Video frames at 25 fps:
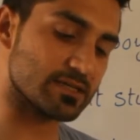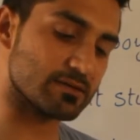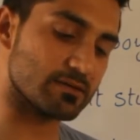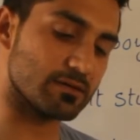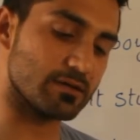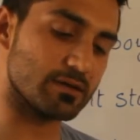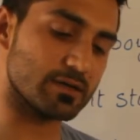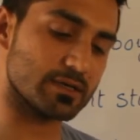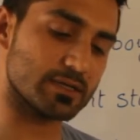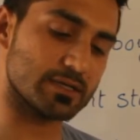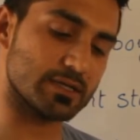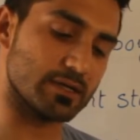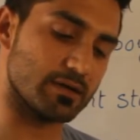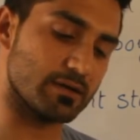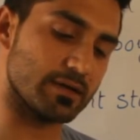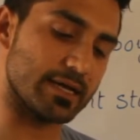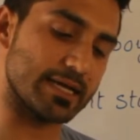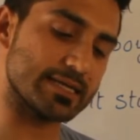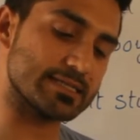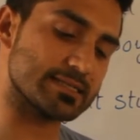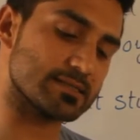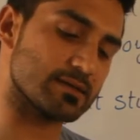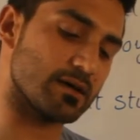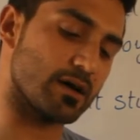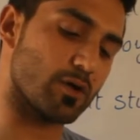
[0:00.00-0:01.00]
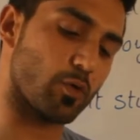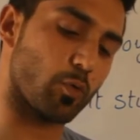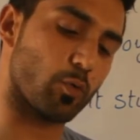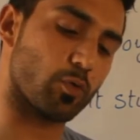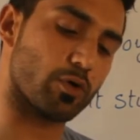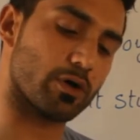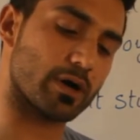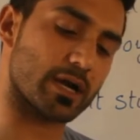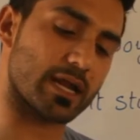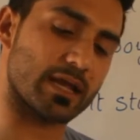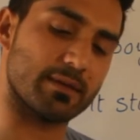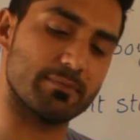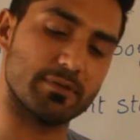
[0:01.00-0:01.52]
it's not
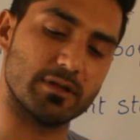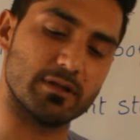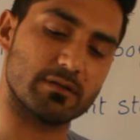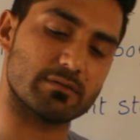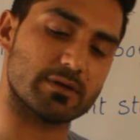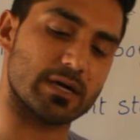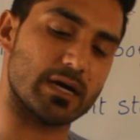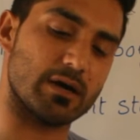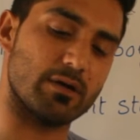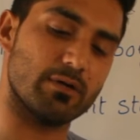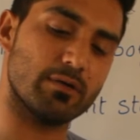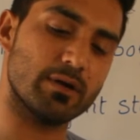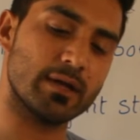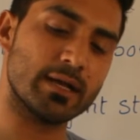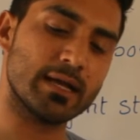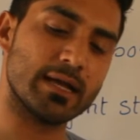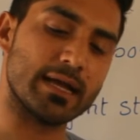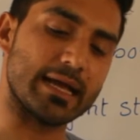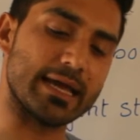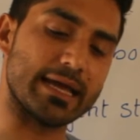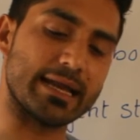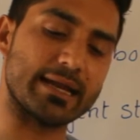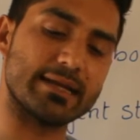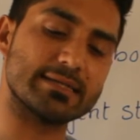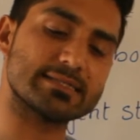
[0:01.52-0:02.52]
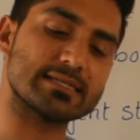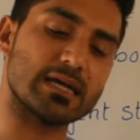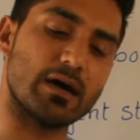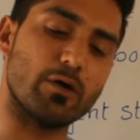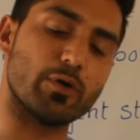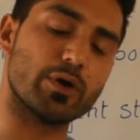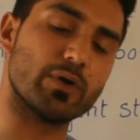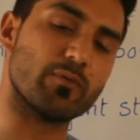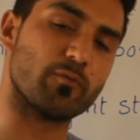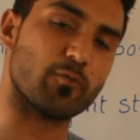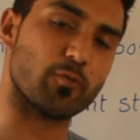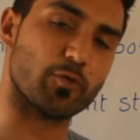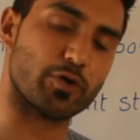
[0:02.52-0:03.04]
workable now and it is
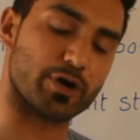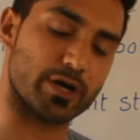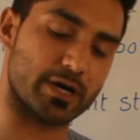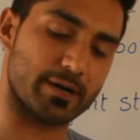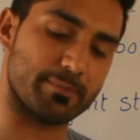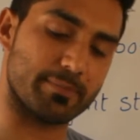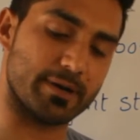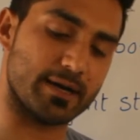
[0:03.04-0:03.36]
out of work,